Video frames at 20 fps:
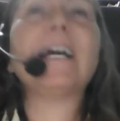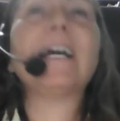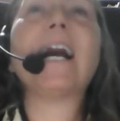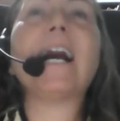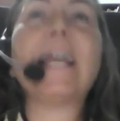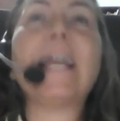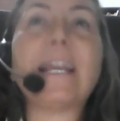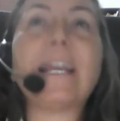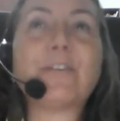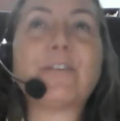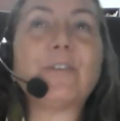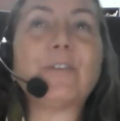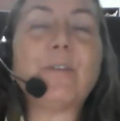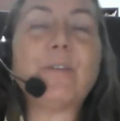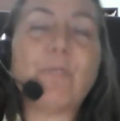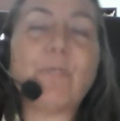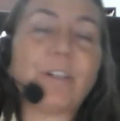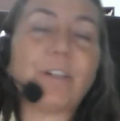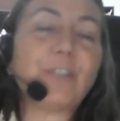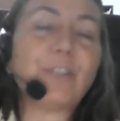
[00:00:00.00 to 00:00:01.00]
I actually
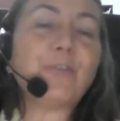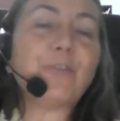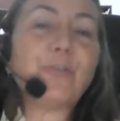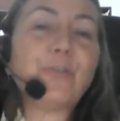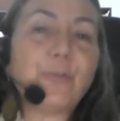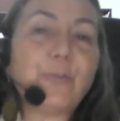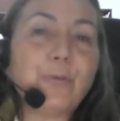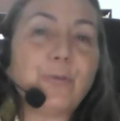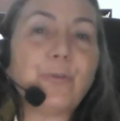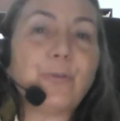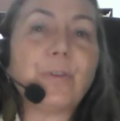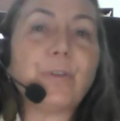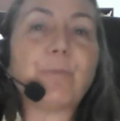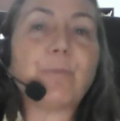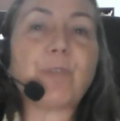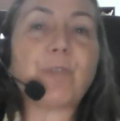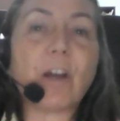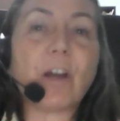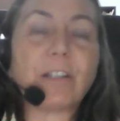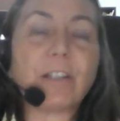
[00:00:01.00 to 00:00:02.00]
wanted to do the
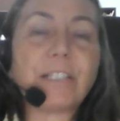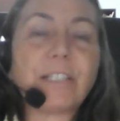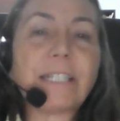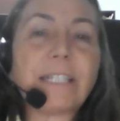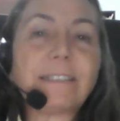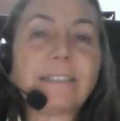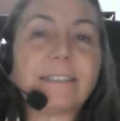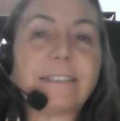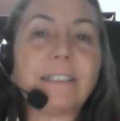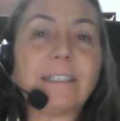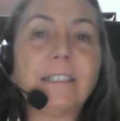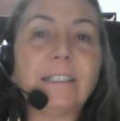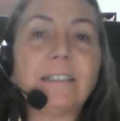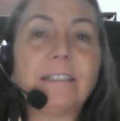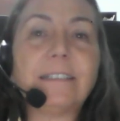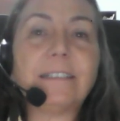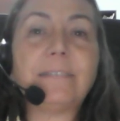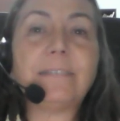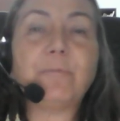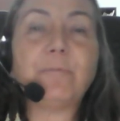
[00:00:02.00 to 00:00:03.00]
project
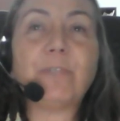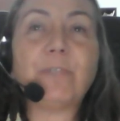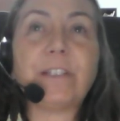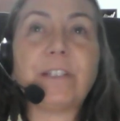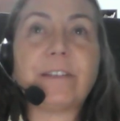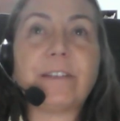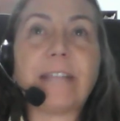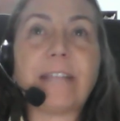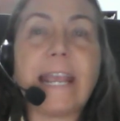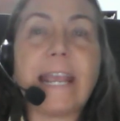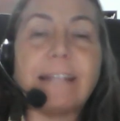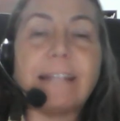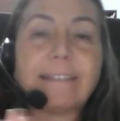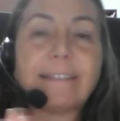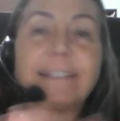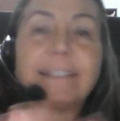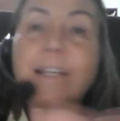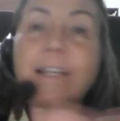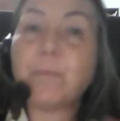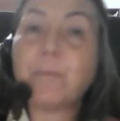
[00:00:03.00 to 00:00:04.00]
with
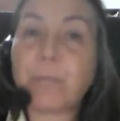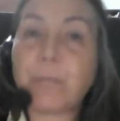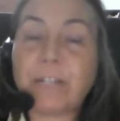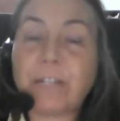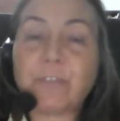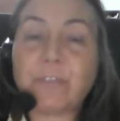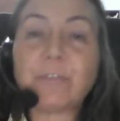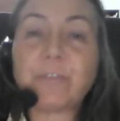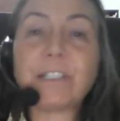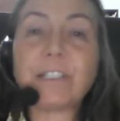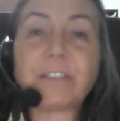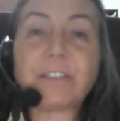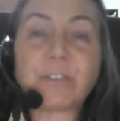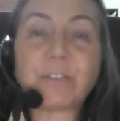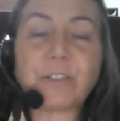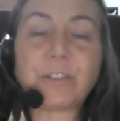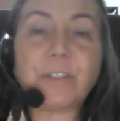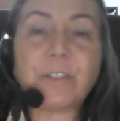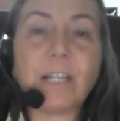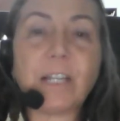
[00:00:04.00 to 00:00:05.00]
Etsy and Pinterest